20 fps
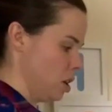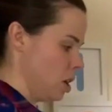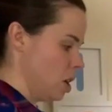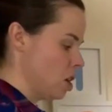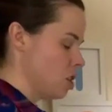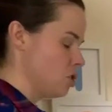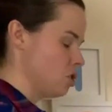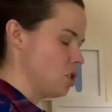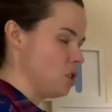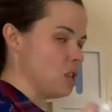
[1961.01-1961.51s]

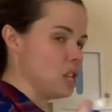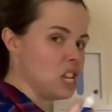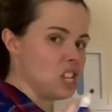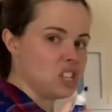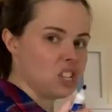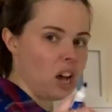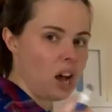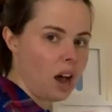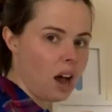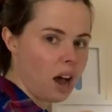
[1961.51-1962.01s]
So you need to
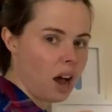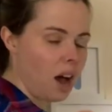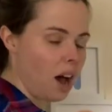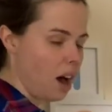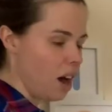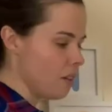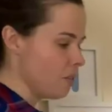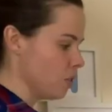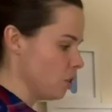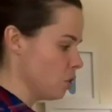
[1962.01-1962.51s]

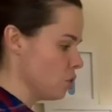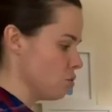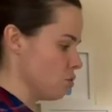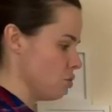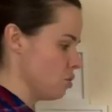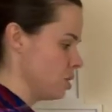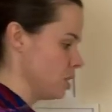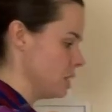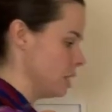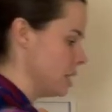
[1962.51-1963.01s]
halve
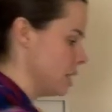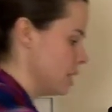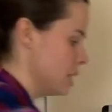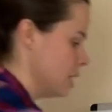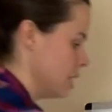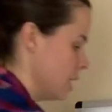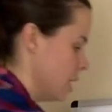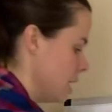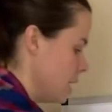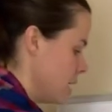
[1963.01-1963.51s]

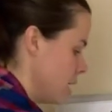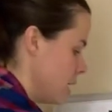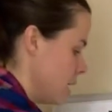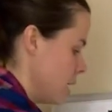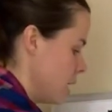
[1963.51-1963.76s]
160,